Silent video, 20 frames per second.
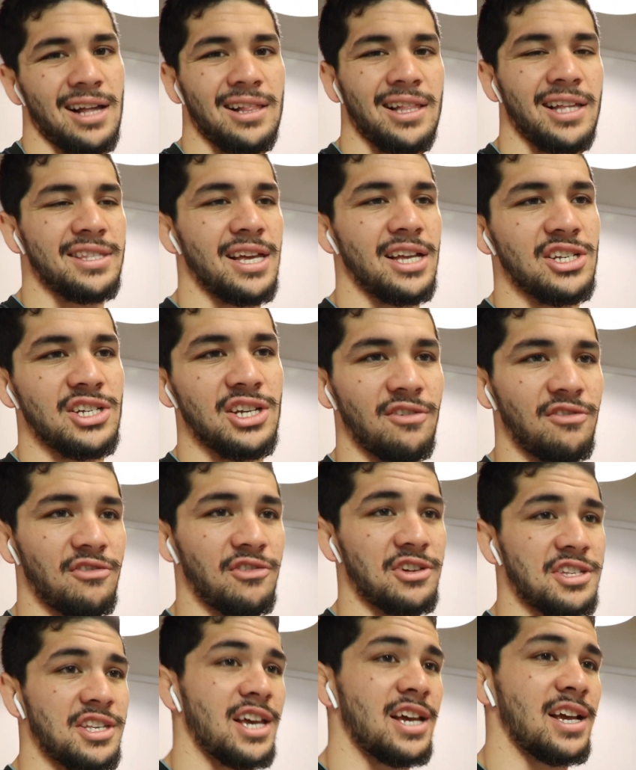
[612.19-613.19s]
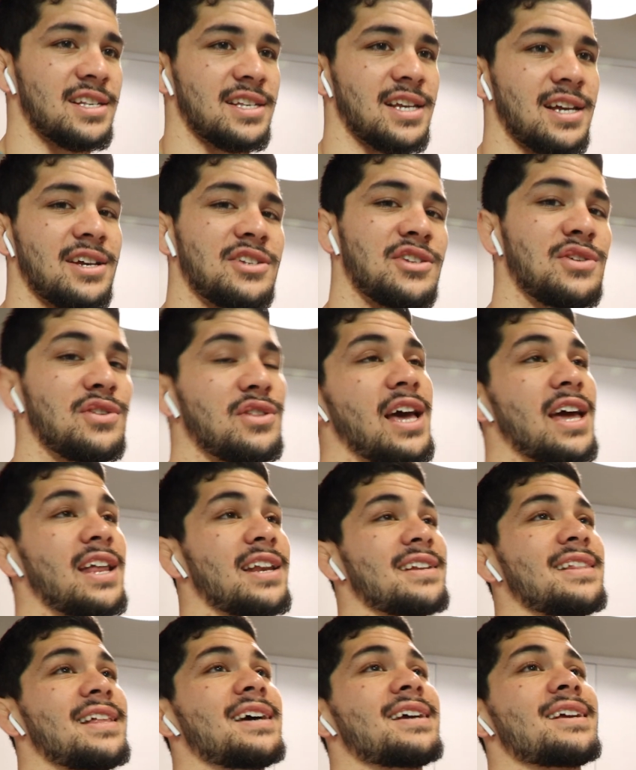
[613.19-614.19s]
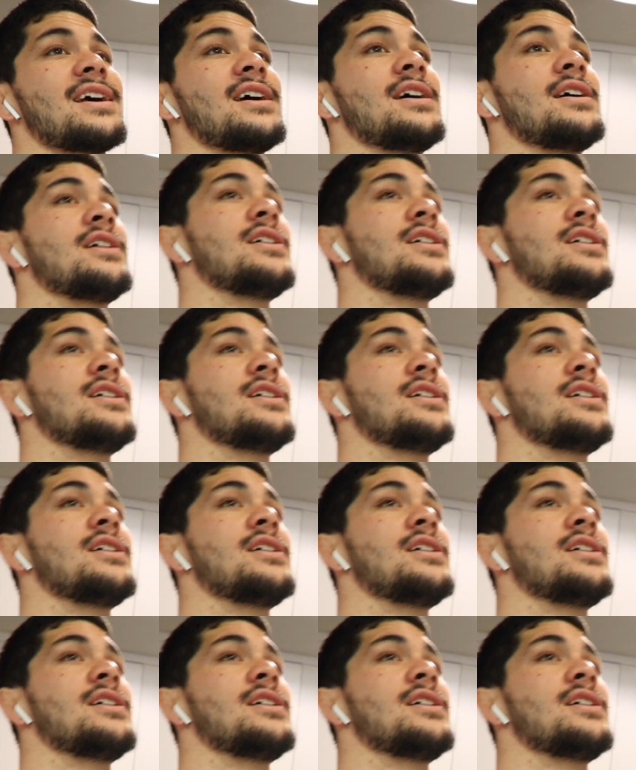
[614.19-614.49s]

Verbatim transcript: I'll let that chill for a sec because I could do that in like